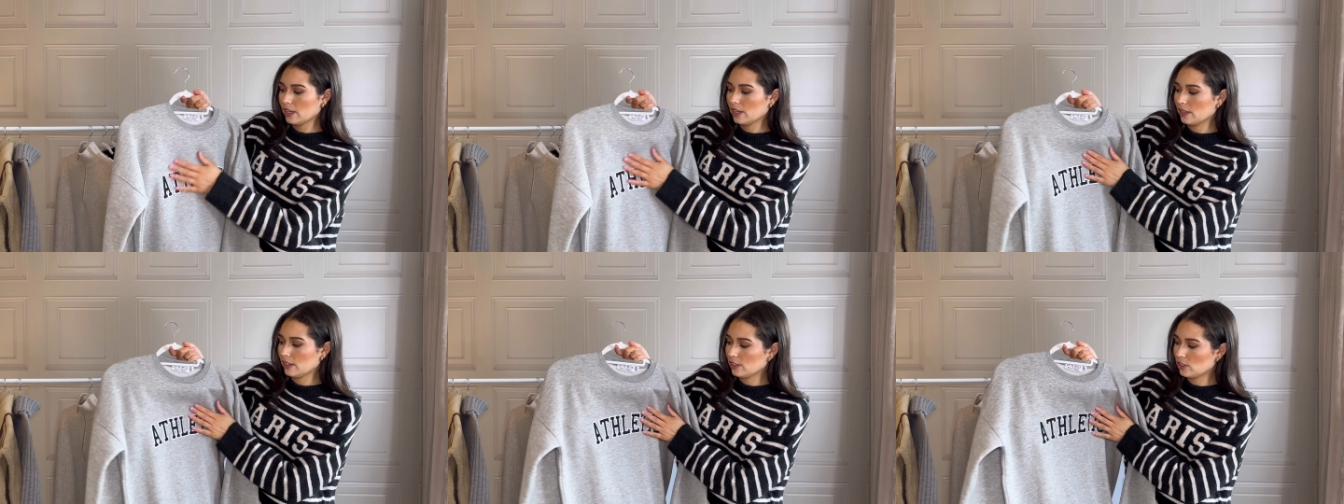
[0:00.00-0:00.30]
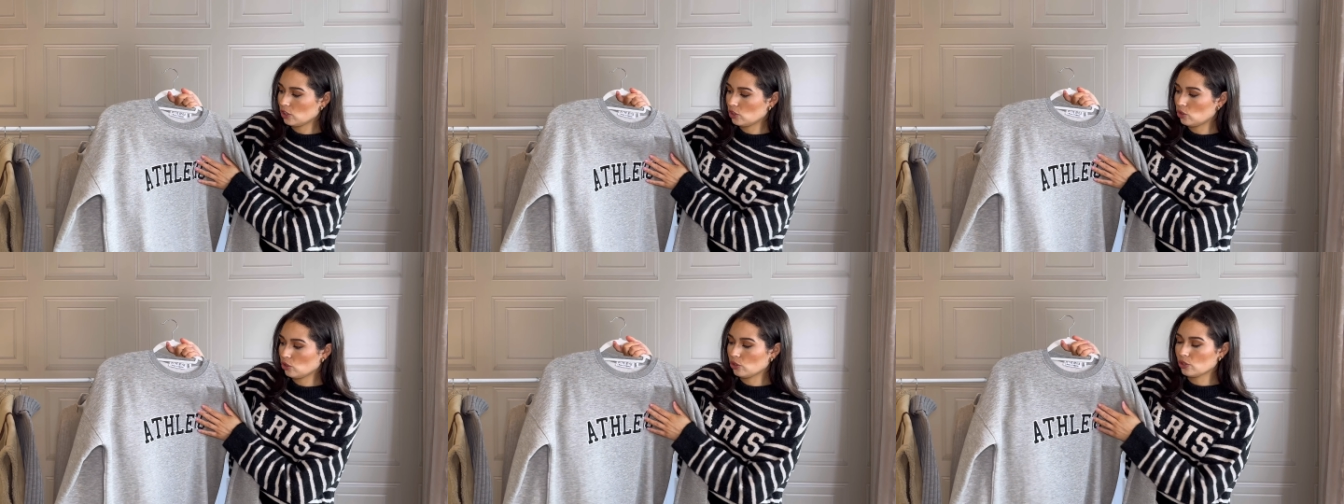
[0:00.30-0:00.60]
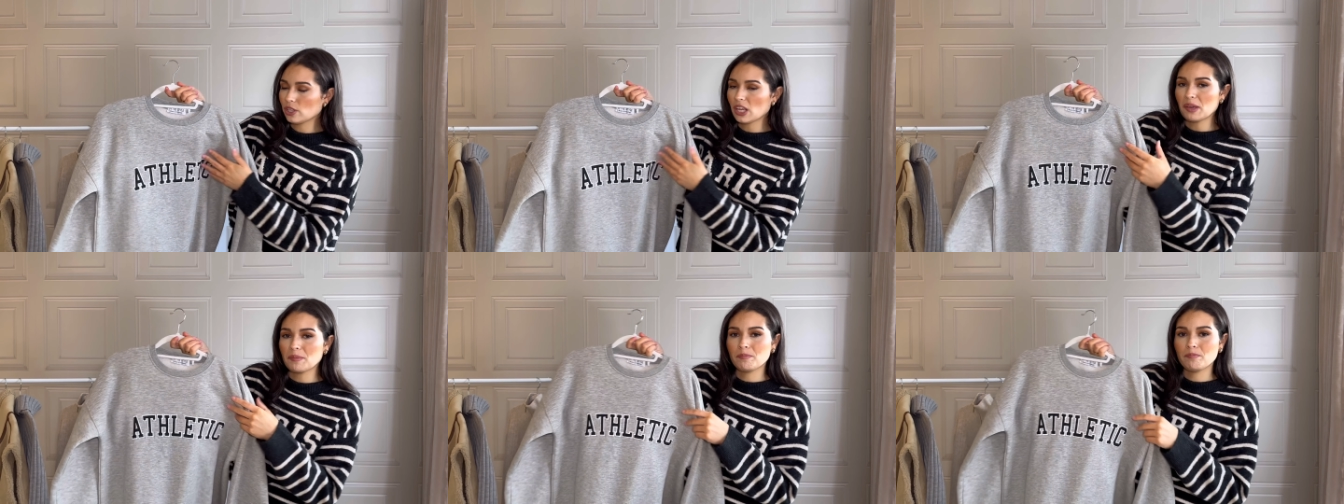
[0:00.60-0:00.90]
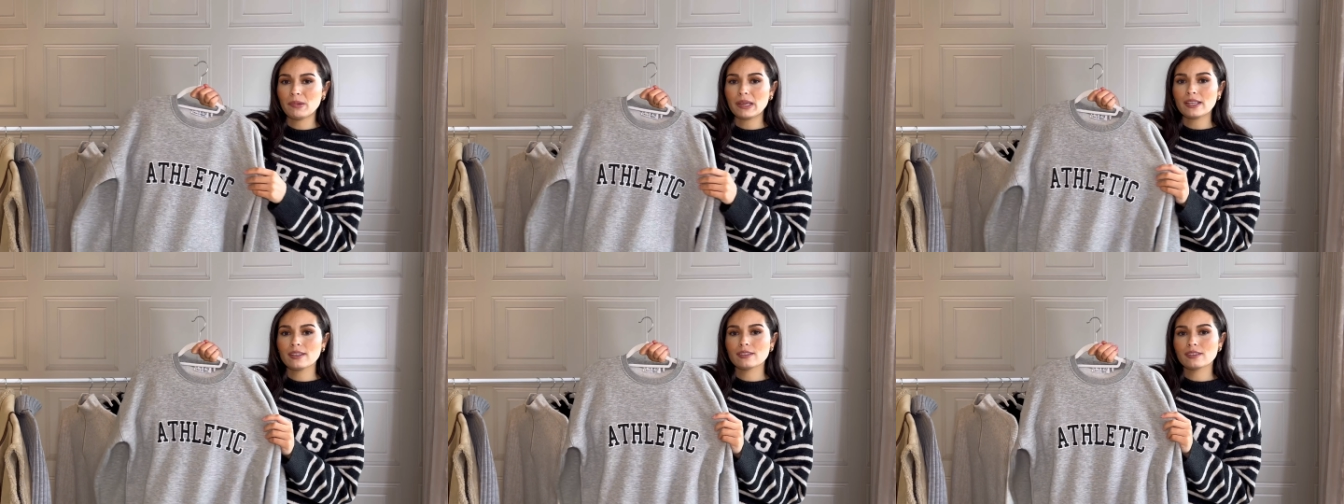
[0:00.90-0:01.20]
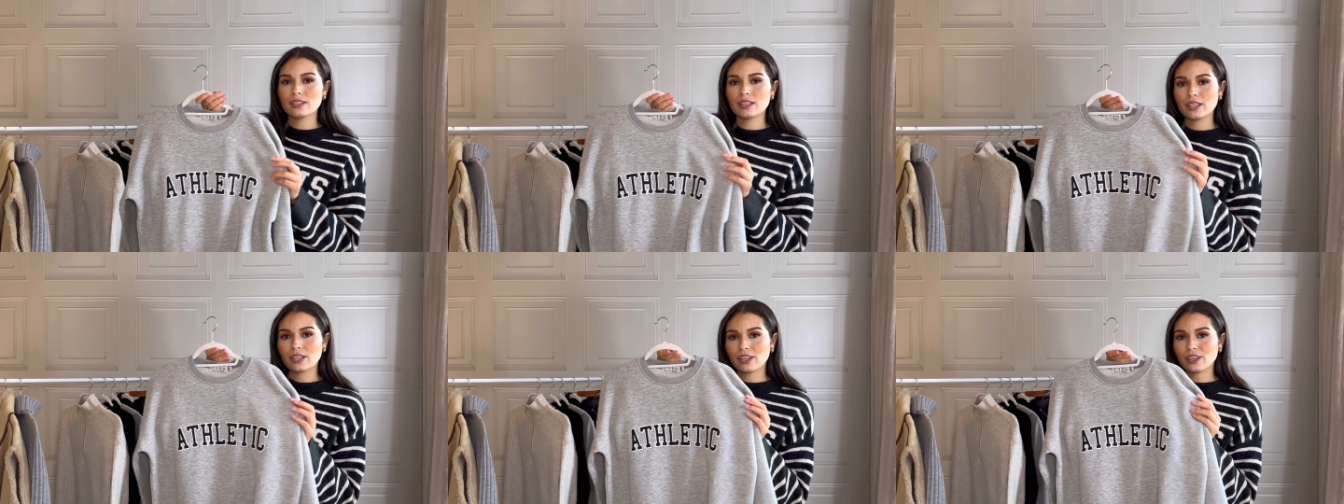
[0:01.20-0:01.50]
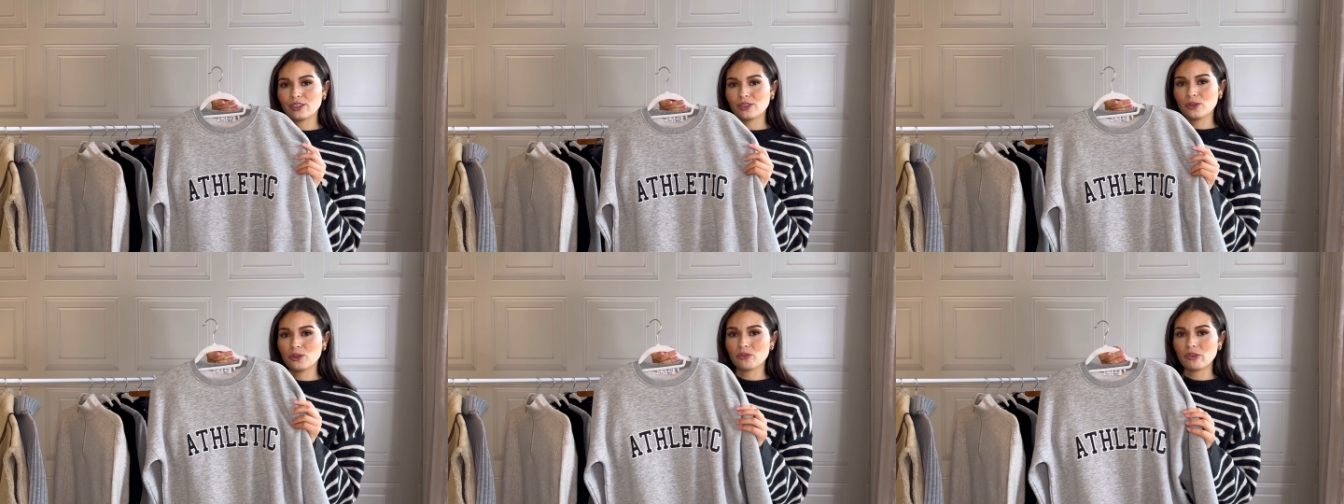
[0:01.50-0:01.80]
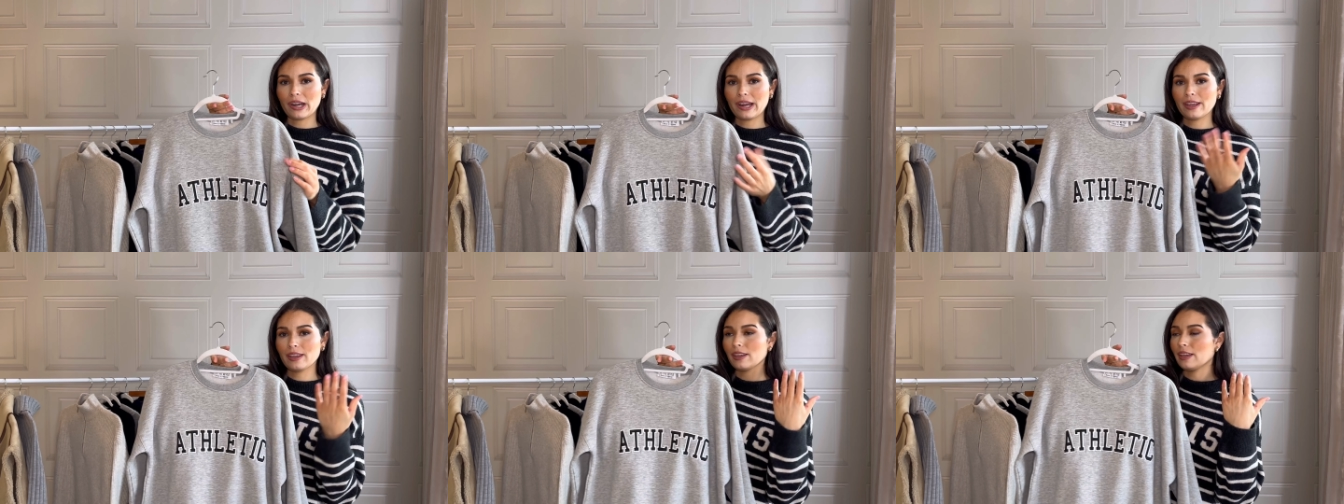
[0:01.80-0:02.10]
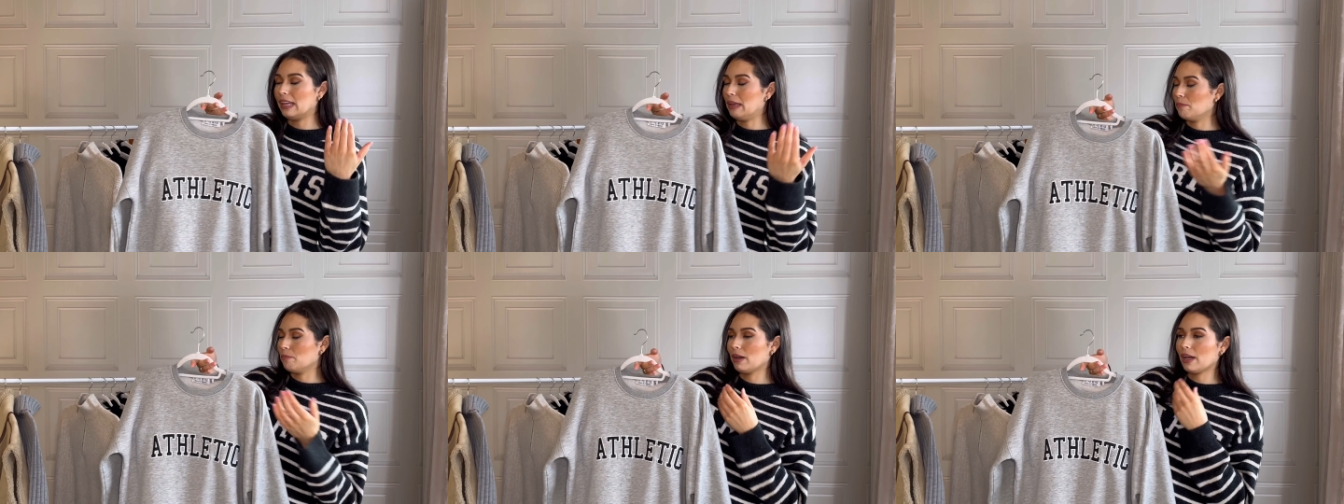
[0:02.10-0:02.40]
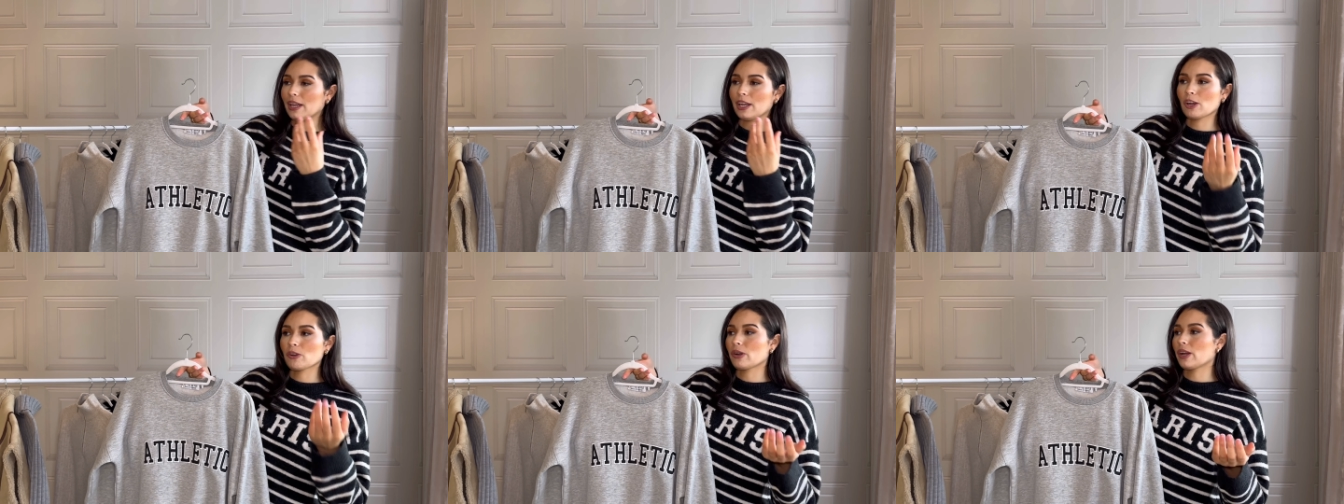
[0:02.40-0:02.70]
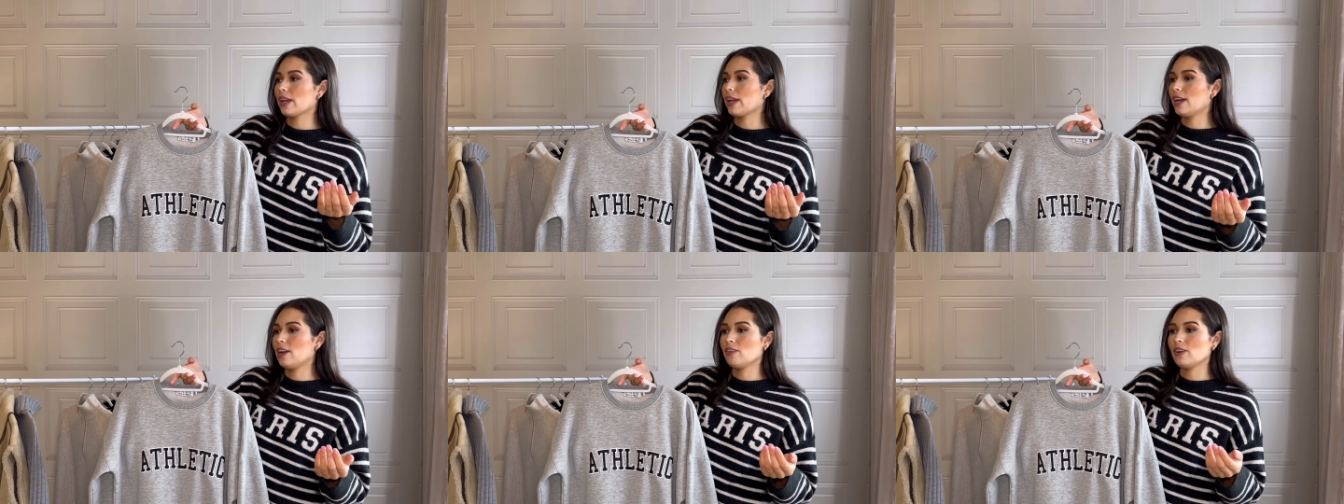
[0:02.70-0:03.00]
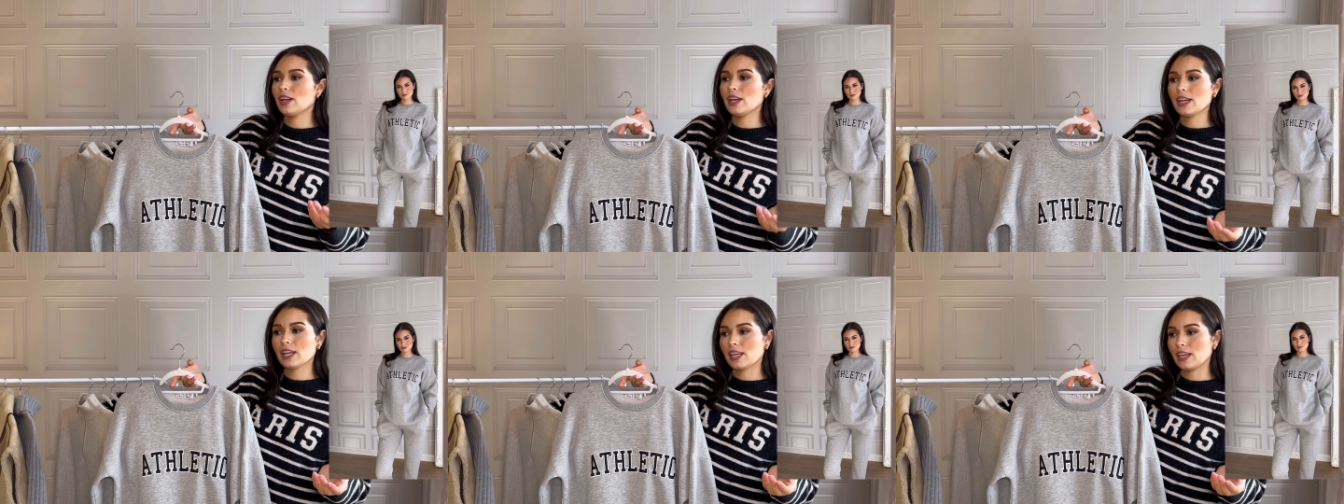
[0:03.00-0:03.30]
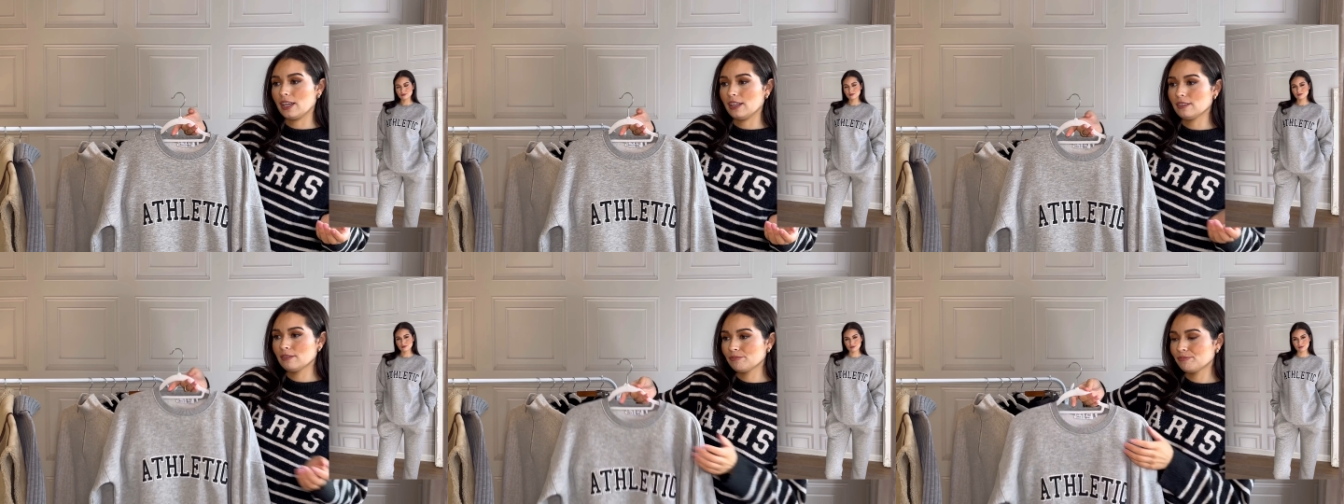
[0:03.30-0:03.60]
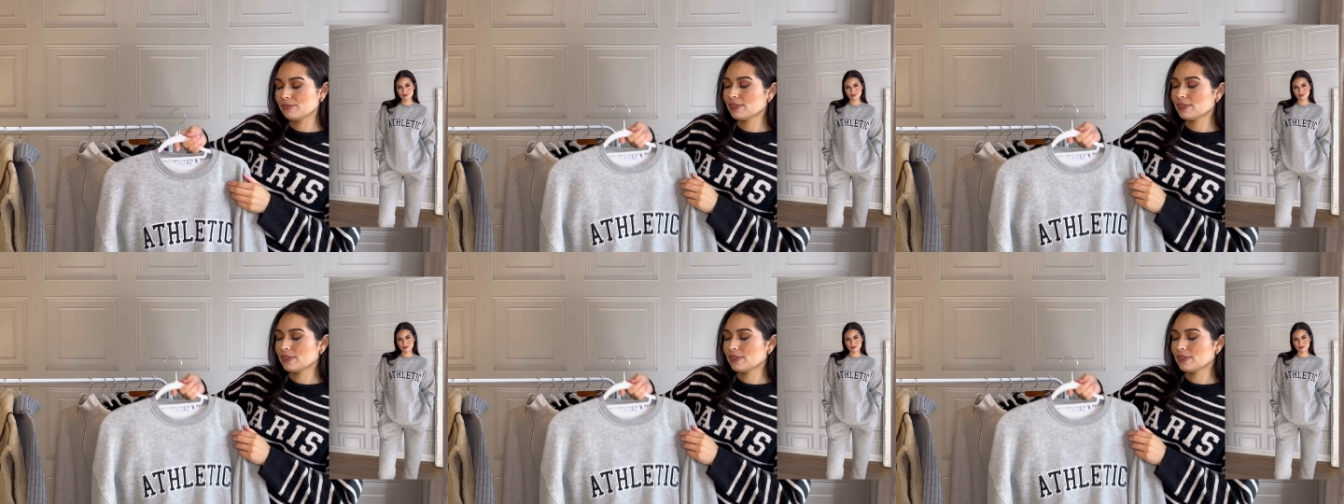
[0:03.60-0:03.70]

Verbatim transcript: This is just a basic grey, in my grey area again,